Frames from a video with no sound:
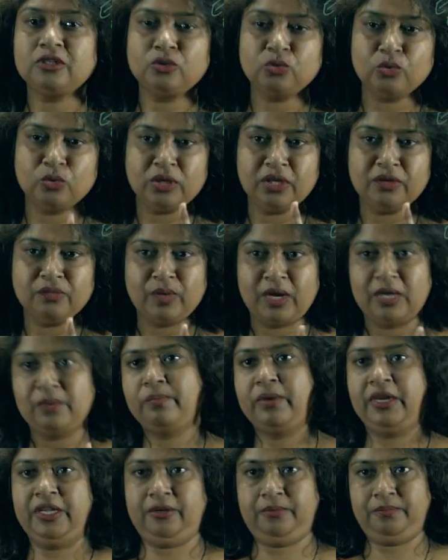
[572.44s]
to only one
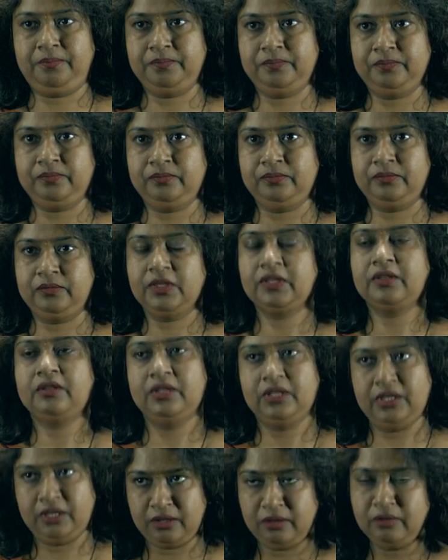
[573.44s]
plane,
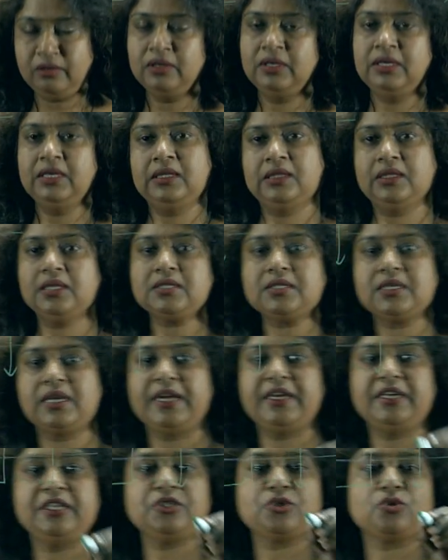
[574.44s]
then this
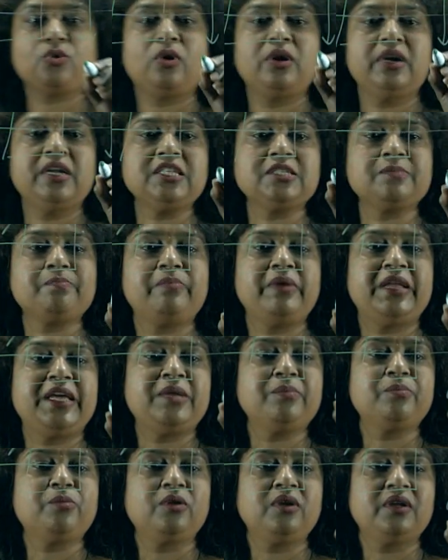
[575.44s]
light is called as
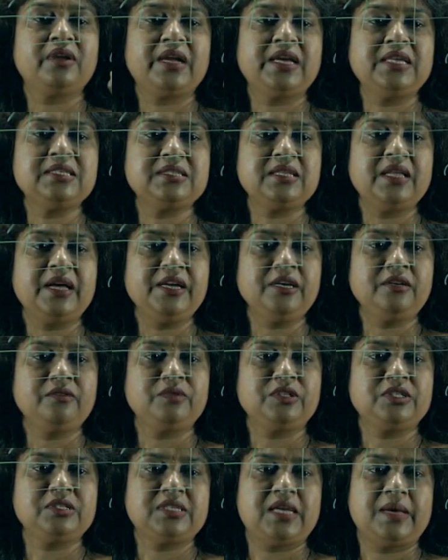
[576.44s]
plane polarized light,
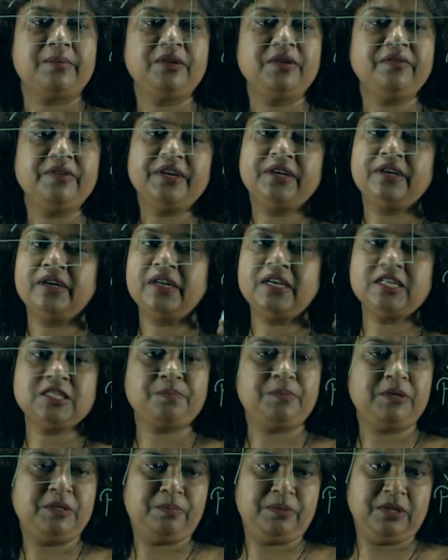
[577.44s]
which is abbreviated as
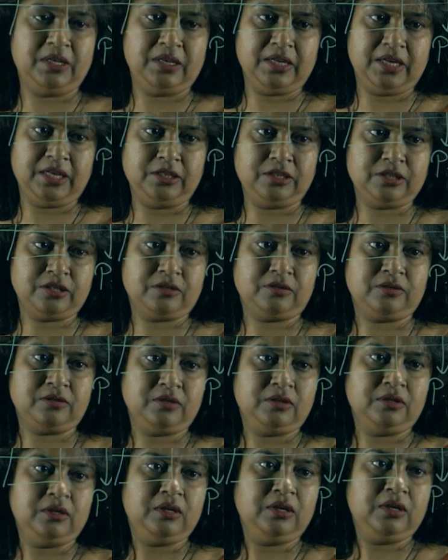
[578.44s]
PP light.
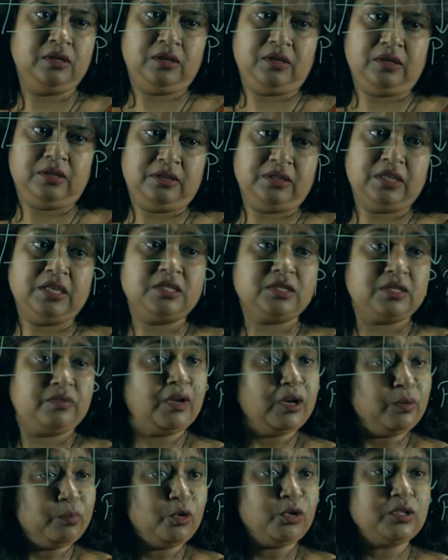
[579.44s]
There is
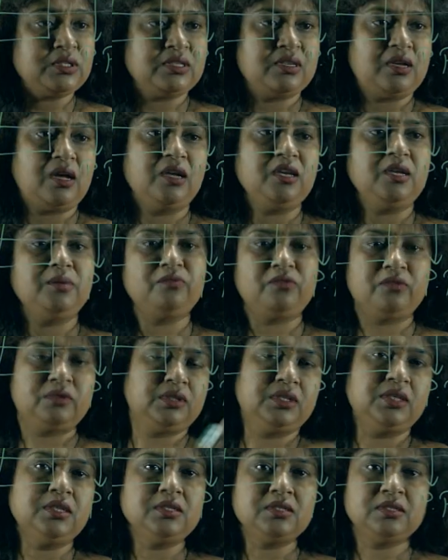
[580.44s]
one more synonym for
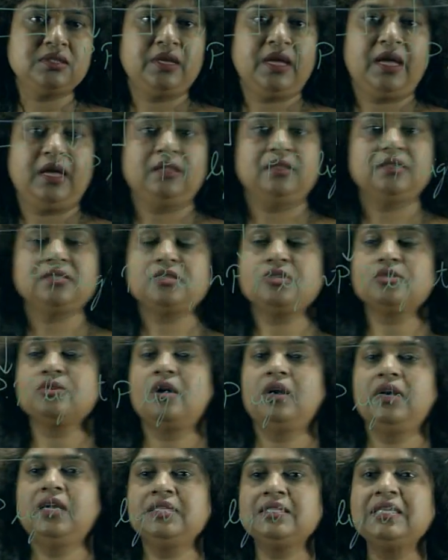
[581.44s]
this, and this is
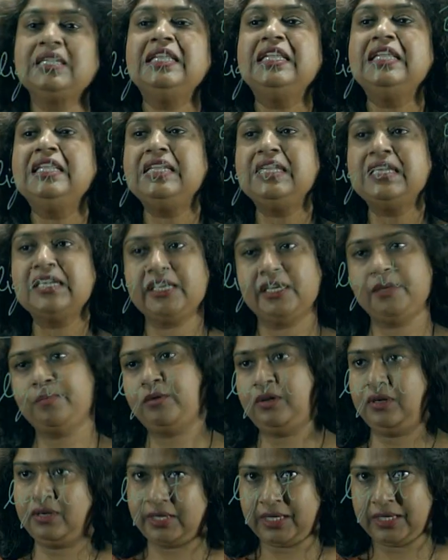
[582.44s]
called as a linearly
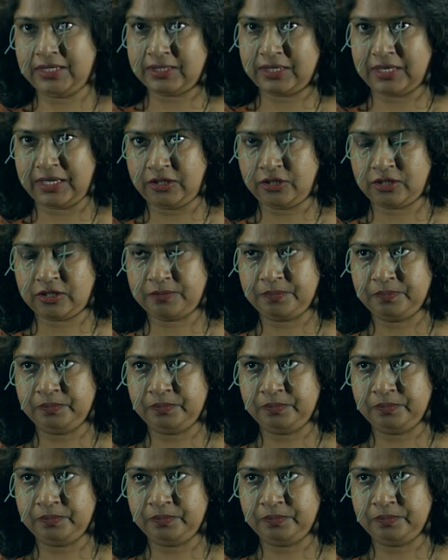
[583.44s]
polarized light,